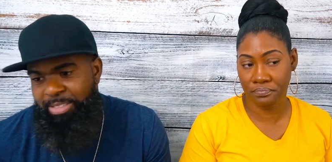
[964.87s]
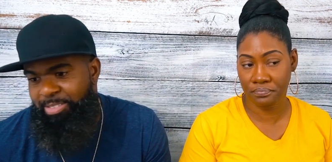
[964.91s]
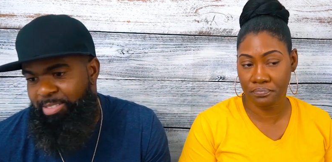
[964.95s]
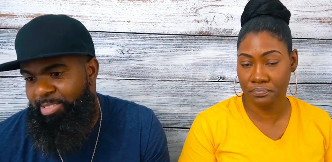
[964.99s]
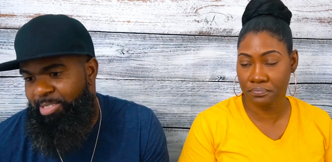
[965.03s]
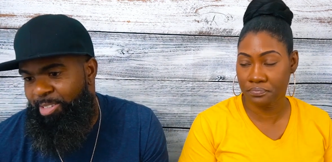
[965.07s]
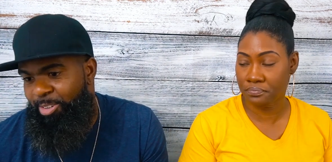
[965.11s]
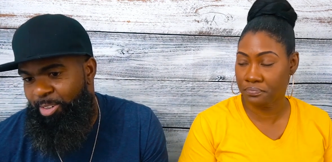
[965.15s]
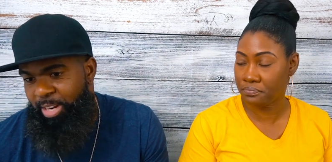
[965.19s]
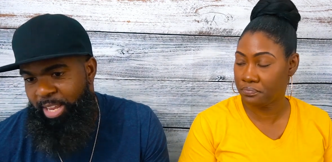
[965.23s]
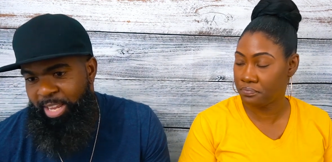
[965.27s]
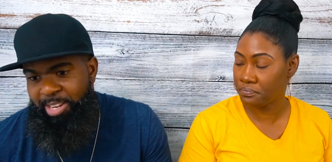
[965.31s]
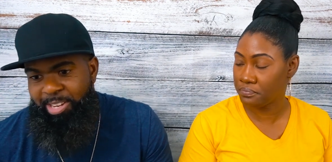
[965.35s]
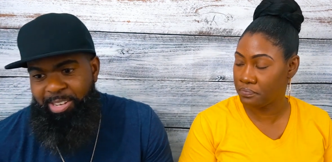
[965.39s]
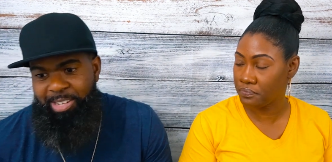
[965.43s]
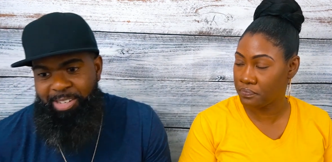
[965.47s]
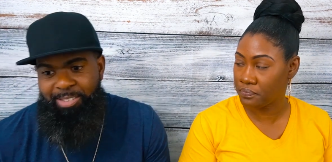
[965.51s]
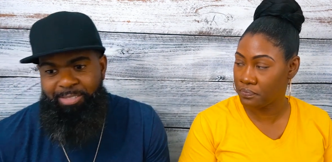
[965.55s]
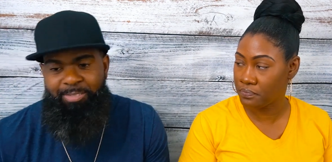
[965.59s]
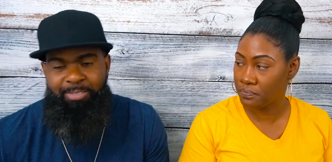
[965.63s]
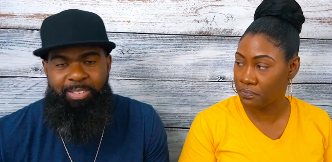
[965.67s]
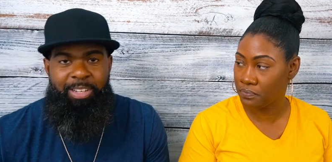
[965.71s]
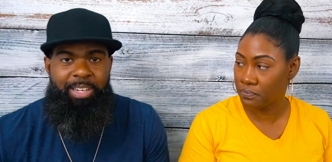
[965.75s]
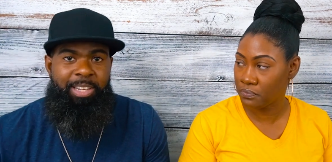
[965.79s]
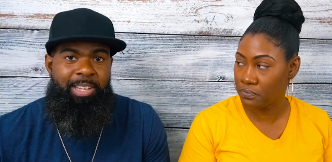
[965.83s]
Speaker 1: and so they
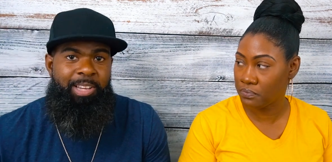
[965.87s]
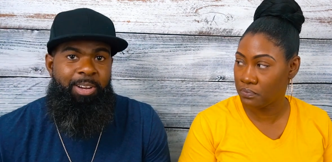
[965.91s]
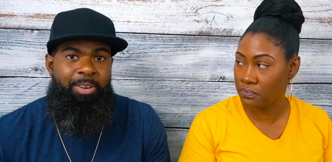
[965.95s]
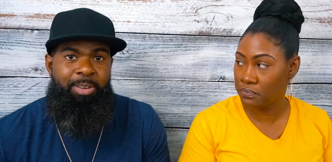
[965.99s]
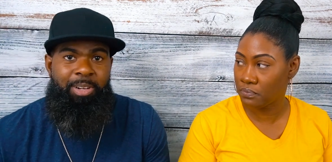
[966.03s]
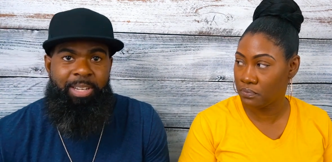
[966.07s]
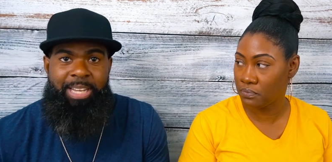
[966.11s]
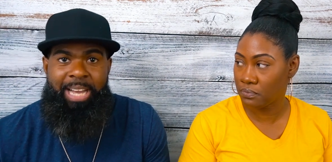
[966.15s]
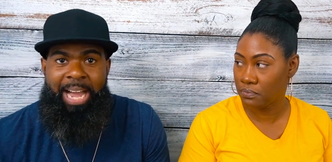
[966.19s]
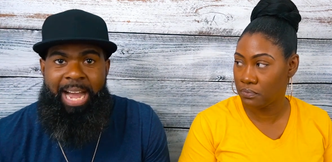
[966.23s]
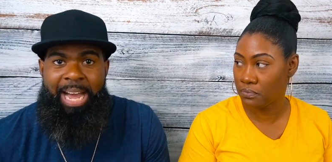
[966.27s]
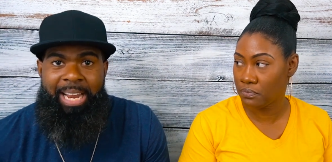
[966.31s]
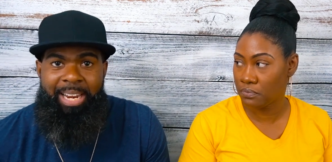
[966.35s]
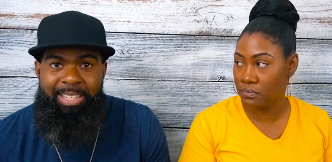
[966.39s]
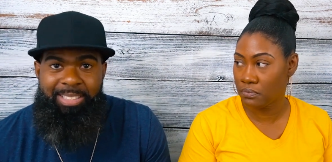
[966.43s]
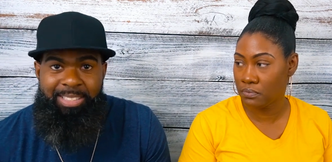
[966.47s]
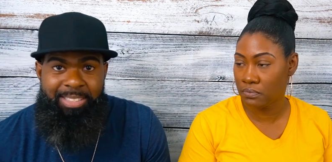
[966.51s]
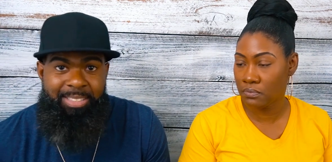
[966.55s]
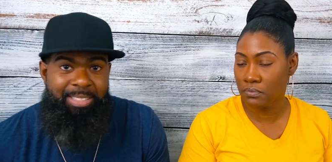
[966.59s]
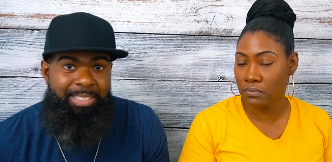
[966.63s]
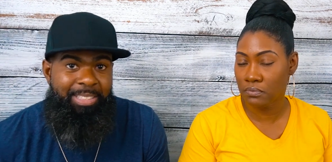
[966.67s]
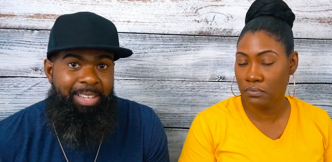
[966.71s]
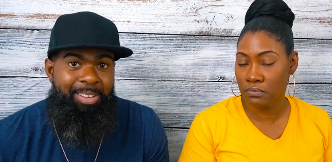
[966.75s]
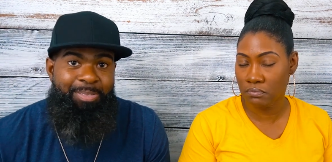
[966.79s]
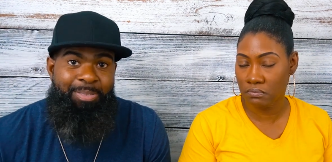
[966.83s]
couldn't really go to college
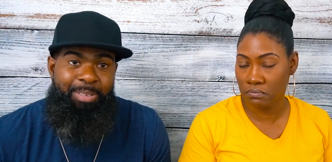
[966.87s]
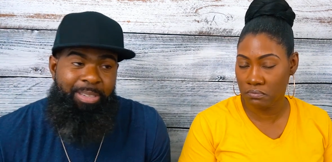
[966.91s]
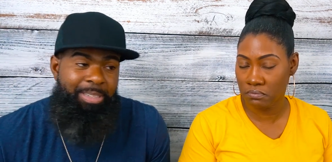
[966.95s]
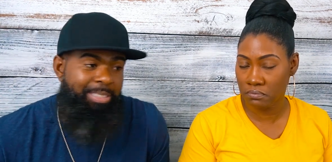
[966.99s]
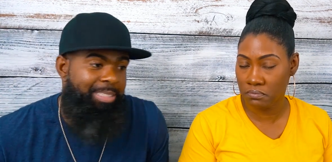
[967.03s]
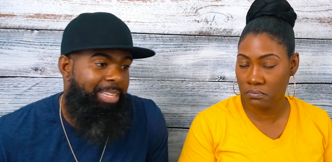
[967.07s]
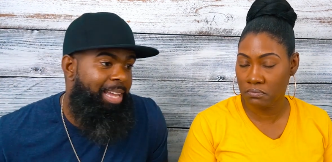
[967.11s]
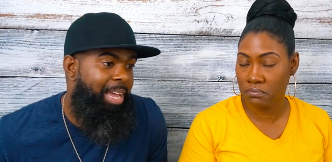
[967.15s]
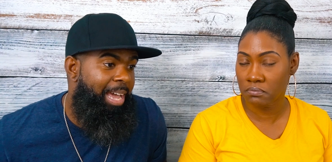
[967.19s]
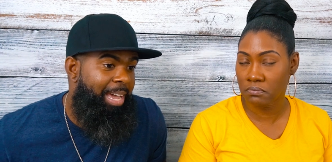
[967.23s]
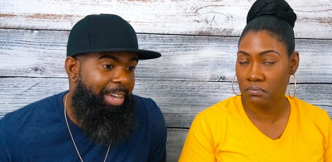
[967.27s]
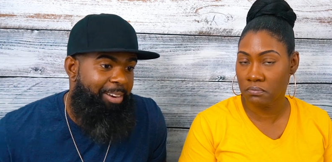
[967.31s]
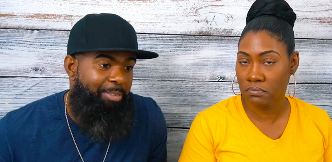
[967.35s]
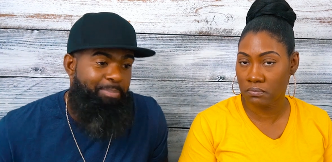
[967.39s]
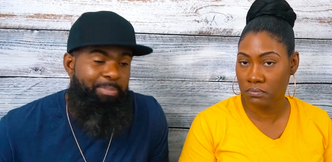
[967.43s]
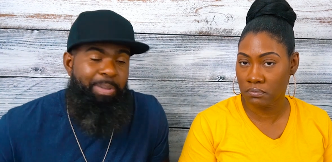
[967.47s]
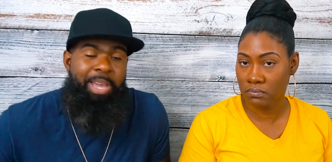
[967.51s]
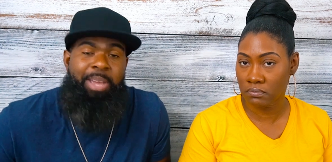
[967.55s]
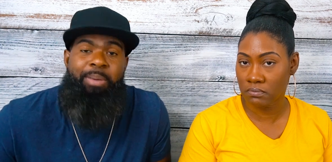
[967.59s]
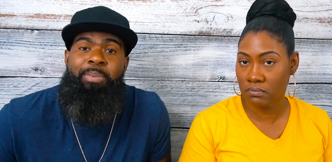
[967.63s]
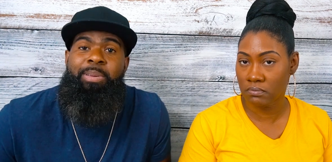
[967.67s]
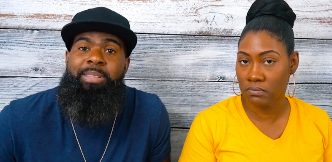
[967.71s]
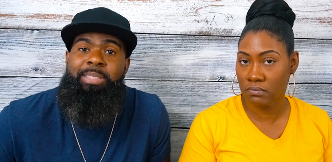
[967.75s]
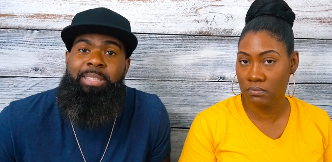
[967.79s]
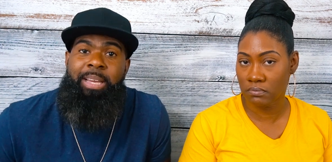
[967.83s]
and stuff because they had a
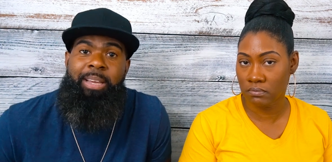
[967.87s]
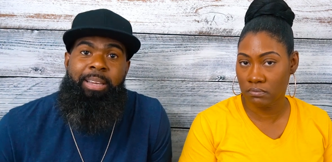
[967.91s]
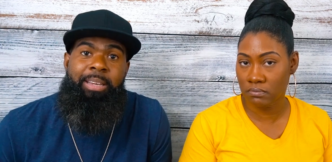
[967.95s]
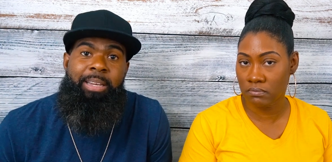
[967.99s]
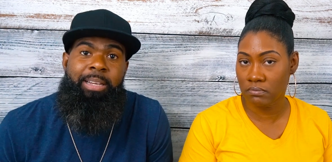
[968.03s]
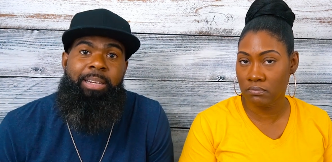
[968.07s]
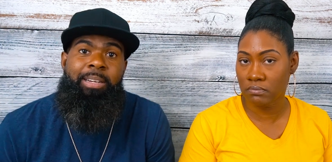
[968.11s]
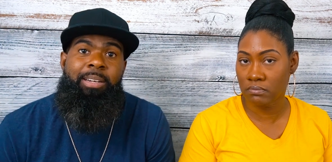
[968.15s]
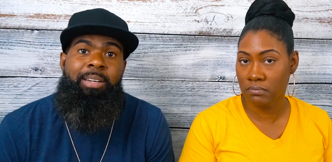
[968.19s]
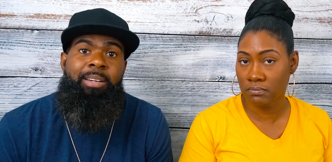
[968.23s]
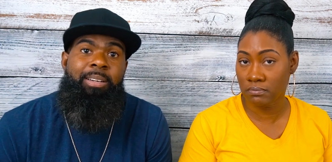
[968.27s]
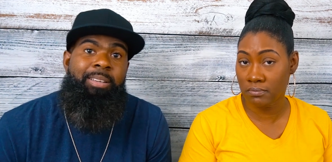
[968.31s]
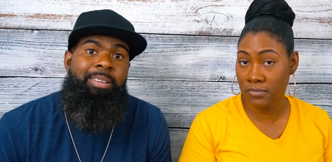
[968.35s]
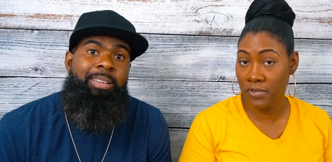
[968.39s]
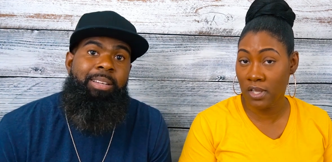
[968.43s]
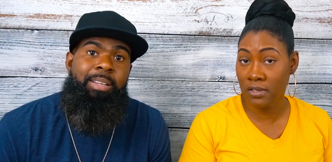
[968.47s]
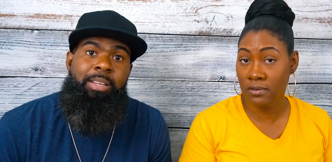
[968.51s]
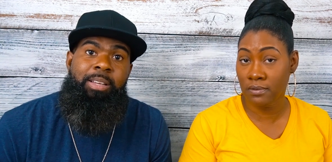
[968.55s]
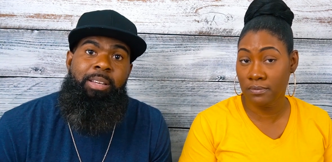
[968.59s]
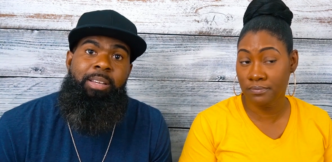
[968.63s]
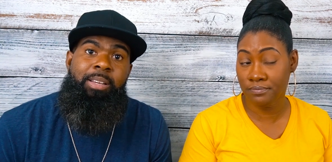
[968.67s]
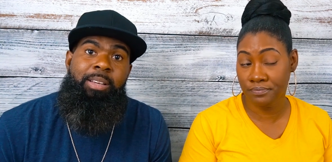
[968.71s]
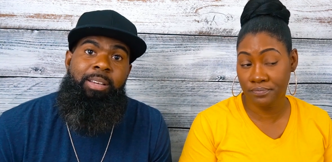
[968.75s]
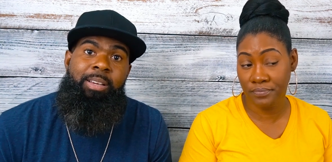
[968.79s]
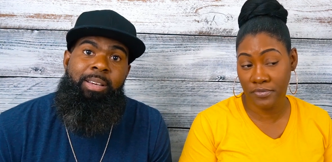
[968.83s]
baby to take care of. Yeah,
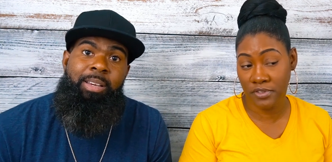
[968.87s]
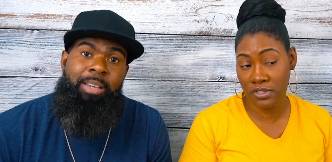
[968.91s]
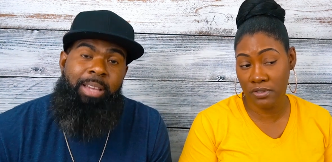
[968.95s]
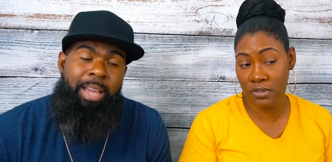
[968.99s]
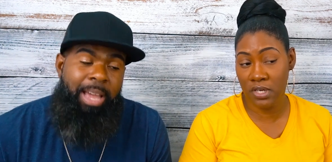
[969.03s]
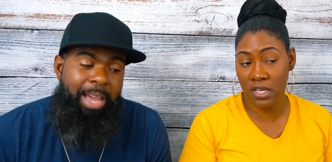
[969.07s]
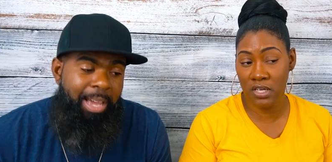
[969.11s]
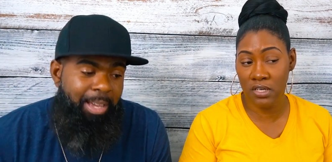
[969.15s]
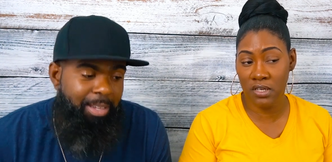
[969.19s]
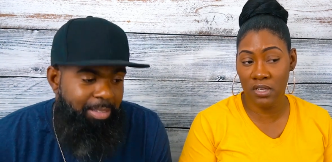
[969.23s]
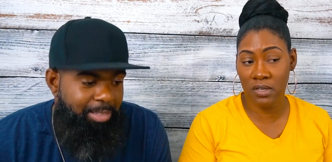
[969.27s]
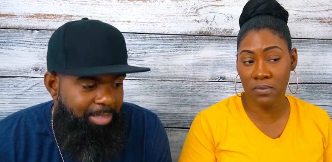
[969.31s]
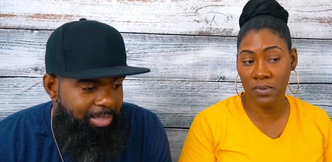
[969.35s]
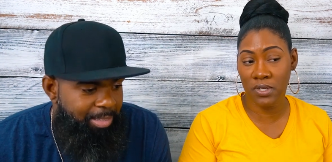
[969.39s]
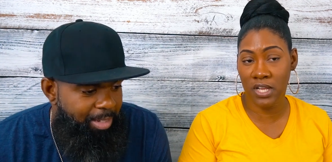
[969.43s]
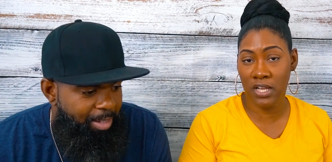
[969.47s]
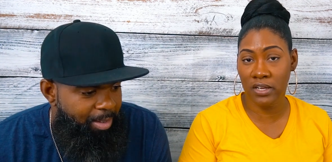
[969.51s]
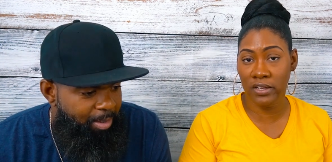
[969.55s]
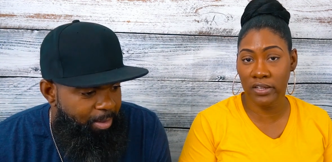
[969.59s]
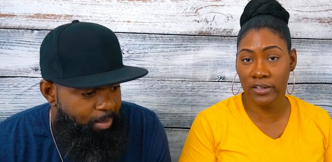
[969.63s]
so and they did what so, they